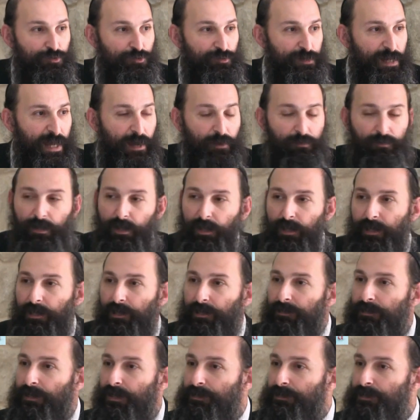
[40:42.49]
do now?
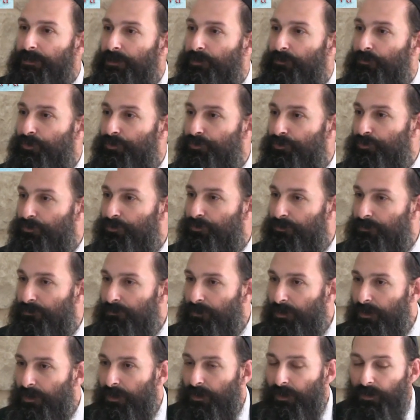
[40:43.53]
He doesn't know what to
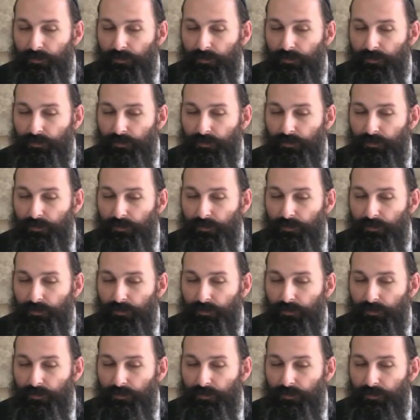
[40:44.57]
do.